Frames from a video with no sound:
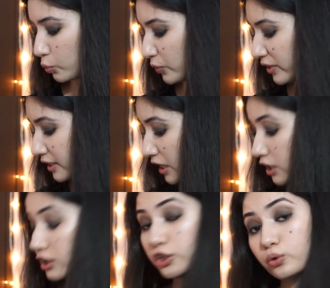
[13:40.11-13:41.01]
with a
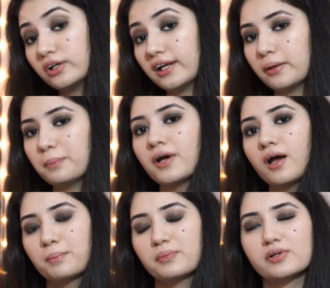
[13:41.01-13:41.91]
nude lip,
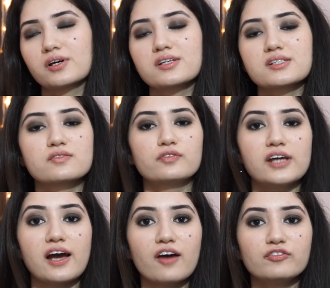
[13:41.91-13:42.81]
because we
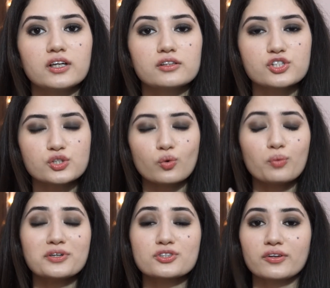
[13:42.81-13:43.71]
have done so
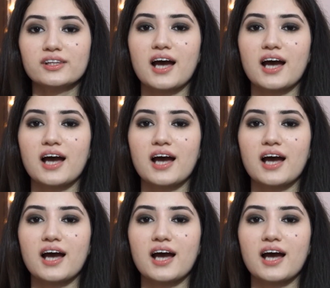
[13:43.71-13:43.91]
much on the